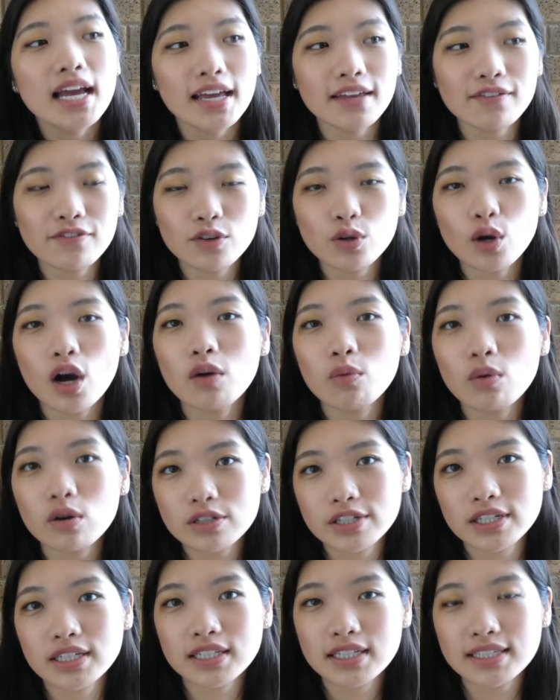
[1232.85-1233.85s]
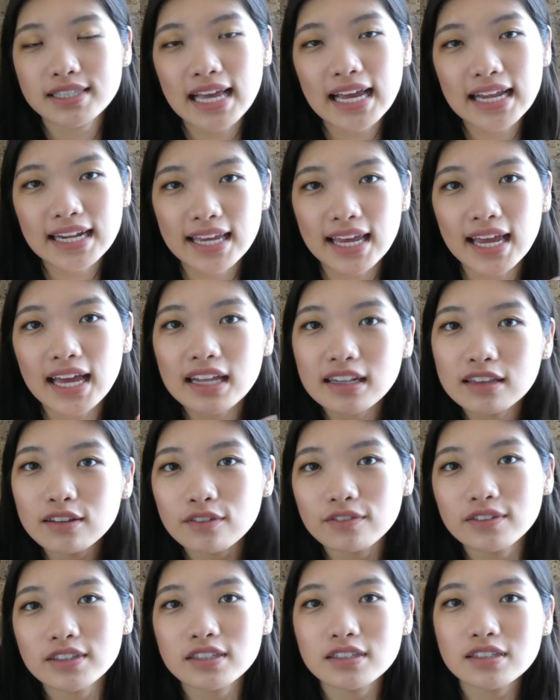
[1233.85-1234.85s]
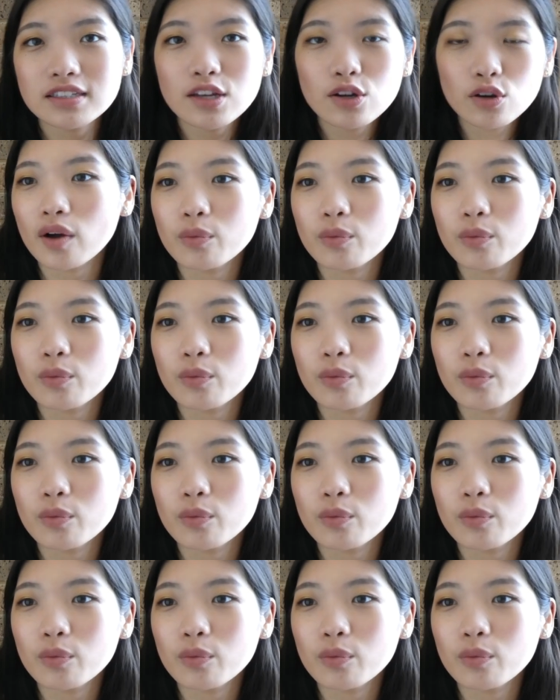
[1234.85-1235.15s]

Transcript: If you are watching this at the end of this year,